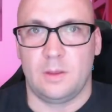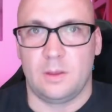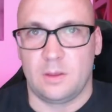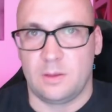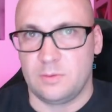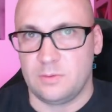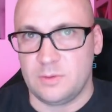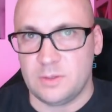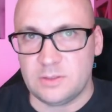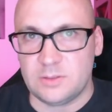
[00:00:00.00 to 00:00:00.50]

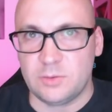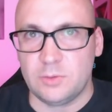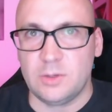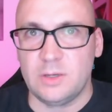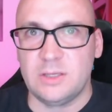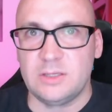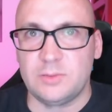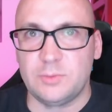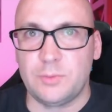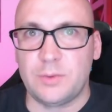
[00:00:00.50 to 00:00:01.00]
In this
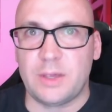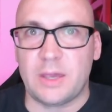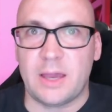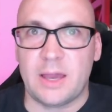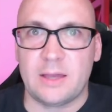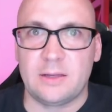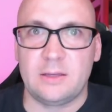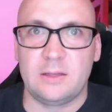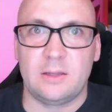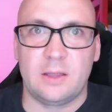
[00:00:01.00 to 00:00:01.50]
release, we
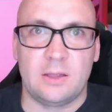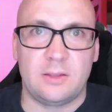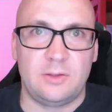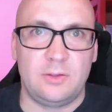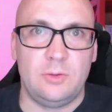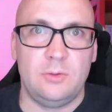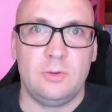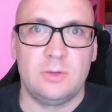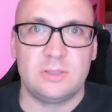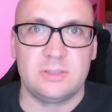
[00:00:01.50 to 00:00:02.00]
added a
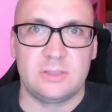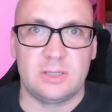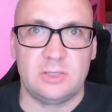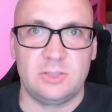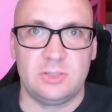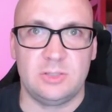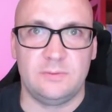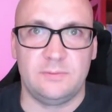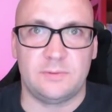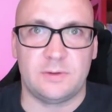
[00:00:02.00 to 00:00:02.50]
new
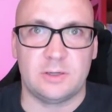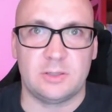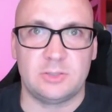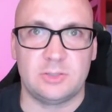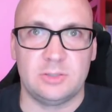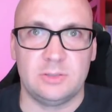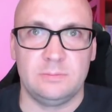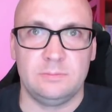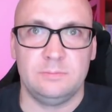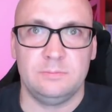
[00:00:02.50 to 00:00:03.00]
extension
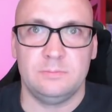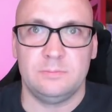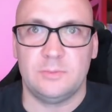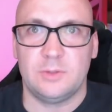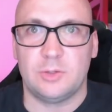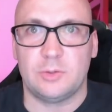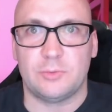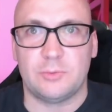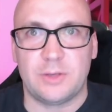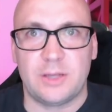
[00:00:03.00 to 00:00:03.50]
function,
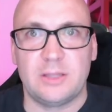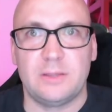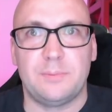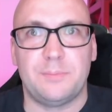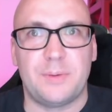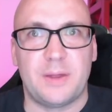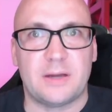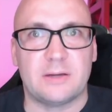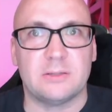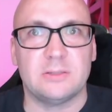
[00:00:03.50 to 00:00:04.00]

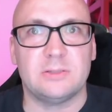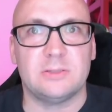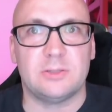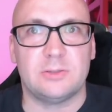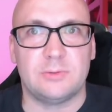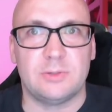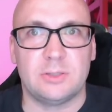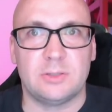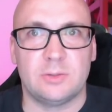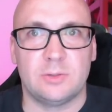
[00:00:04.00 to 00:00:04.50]
create parent
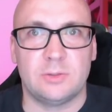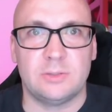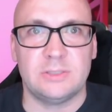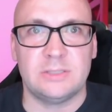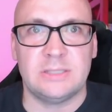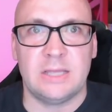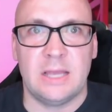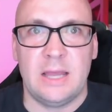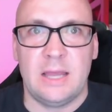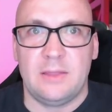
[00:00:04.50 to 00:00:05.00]

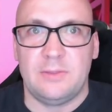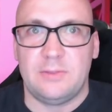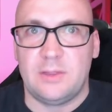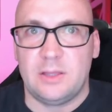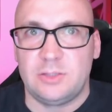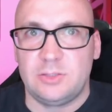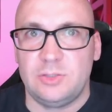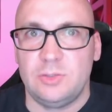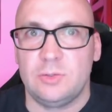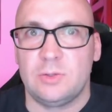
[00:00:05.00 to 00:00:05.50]
directories,
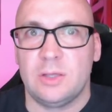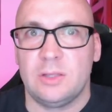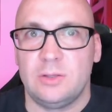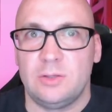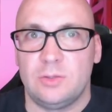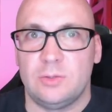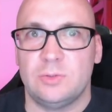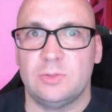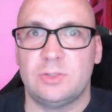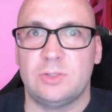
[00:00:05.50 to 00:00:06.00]
that you can
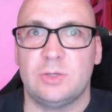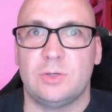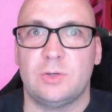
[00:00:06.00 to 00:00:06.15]
use to